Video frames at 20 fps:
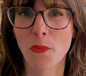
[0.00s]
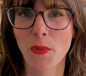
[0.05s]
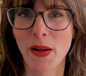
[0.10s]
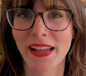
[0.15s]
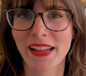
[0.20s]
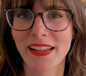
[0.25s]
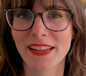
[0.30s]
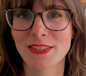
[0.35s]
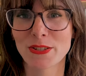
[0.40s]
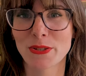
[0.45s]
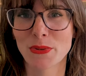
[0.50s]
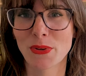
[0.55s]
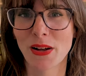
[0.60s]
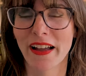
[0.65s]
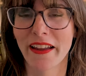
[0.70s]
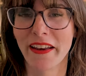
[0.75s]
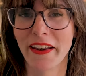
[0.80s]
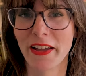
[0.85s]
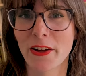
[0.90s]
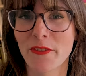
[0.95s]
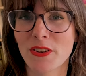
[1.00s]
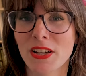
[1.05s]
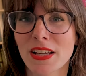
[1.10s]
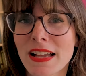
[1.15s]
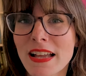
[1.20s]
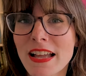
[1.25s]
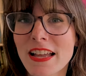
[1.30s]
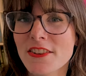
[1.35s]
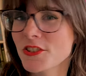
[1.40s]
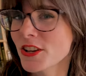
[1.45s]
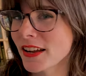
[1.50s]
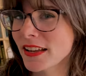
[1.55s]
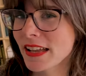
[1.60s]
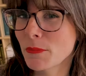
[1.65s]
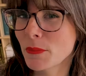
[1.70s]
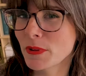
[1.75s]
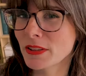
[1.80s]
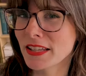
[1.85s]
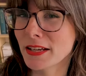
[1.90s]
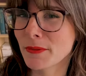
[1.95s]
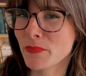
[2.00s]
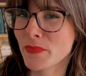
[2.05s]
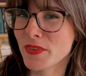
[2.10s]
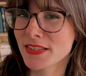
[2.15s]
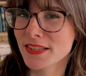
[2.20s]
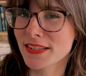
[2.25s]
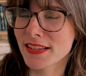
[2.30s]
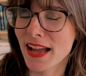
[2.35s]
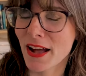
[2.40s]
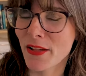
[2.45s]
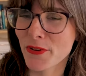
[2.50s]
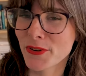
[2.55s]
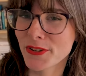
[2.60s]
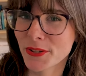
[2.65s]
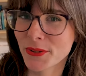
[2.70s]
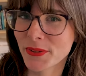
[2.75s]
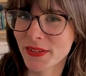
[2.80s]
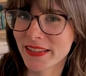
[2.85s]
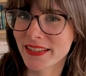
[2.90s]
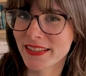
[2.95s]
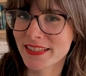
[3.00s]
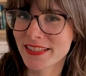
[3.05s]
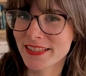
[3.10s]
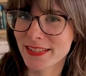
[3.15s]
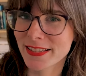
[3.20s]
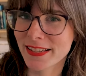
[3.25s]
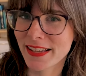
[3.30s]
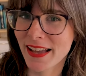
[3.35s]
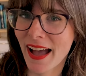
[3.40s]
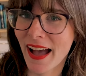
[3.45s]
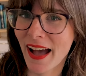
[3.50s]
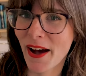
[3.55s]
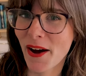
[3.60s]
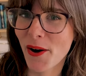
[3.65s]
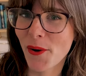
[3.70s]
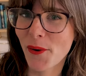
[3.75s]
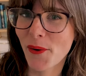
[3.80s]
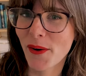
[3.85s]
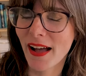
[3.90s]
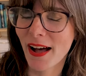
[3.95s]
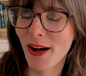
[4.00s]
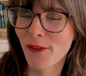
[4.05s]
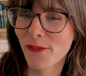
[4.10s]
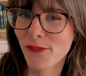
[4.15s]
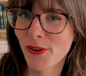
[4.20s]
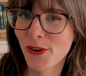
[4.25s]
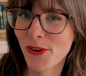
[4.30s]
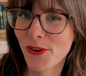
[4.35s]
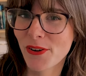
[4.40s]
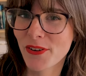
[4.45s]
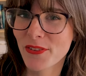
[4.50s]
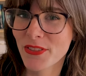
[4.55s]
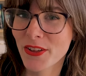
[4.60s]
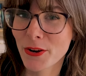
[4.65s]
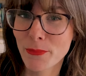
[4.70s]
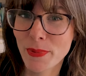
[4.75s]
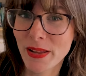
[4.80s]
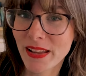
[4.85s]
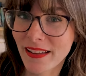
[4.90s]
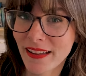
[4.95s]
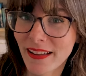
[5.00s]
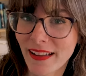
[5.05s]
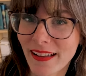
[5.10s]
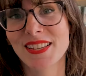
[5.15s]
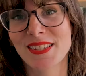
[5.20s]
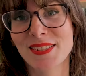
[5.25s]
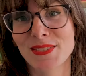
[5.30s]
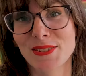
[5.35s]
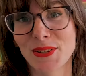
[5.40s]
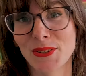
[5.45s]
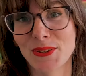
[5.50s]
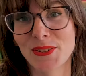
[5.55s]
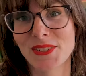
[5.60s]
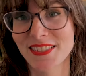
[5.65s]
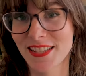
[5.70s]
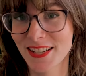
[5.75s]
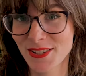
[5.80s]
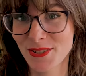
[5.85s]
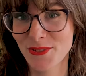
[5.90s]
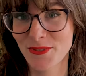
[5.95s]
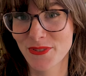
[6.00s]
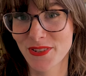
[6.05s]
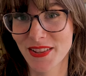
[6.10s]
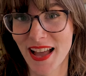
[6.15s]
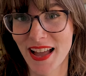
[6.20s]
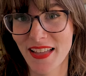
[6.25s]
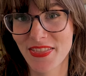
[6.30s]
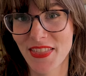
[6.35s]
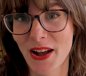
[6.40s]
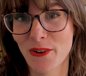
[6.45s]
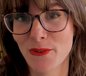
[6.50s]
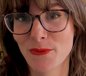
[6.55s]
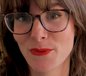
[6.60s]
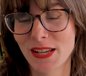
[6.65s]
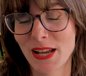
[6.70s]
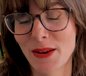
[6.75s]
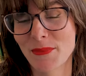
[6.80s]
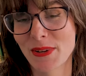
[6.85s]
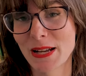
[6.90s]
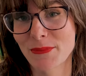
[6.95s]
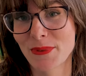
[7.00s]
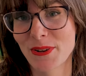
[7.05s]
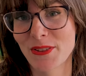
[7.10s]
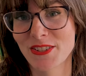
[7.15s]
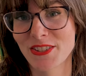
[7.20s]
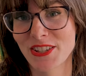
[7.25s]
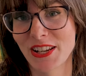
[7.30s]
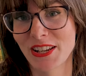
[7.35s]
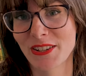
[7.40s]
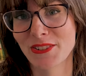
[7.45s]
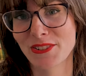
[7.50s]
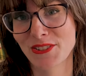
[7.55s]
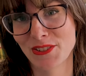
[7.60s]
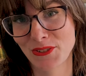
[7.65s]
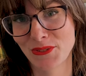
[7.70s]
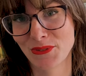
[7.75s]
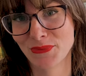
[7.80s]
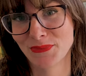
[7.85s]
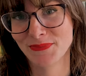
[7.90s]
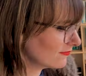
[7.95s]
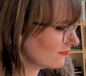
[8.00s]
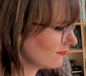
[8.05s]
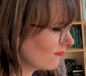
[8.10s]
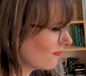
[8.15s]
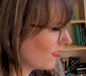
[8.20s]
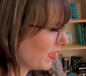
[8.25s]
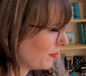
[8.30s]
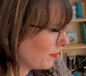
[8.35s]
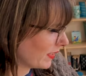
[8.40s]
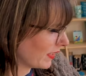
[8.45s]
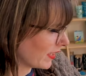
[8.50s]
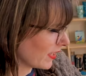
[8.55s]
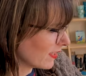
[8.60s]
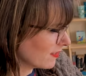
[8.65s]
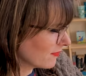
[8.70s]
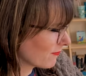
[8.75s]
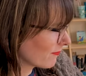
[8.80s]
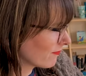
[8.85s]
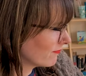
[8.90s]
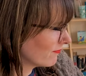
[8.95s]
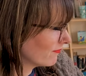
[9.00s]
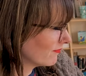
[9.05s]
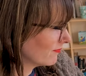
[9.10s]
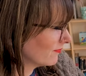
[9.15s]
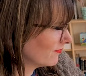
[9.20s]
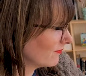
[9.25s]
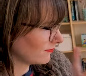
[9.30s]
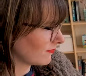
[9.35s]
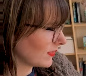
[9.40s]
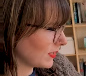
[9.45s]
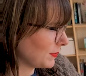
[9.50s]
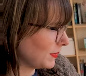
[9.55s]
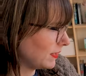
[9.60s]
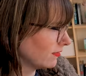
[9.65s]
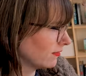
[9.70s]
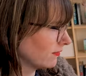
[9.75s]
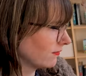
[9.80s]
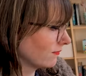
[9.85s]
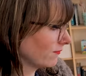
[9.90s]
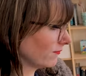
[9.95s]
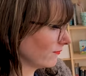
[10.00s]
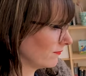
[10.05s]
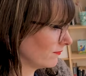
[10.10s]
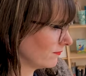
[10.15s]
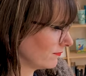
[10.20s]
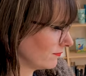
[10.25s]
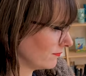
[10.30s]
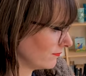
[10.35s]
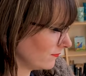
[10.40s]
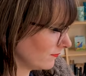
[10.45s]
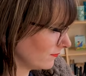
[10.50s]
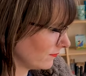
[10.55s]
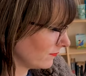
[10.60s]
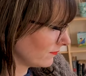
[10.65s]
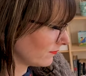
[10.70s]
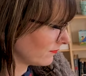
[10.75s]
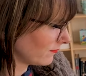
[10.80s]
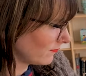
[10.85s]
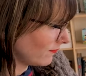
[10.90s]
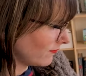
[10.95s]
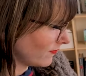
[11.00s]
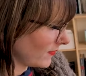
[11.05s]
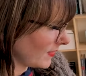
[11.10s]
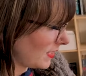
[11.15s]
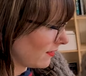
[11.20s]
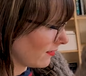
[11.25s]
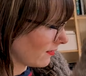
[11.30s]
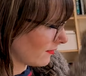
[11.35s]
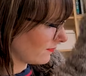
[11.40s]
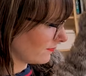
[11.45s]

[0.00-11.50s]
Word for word: way to kind of check in with them, see how they're doing, see how helpful they're being. So stay tuned for that. That will be coming up on the channel soon. Hey, Buggy. Spin. Sit.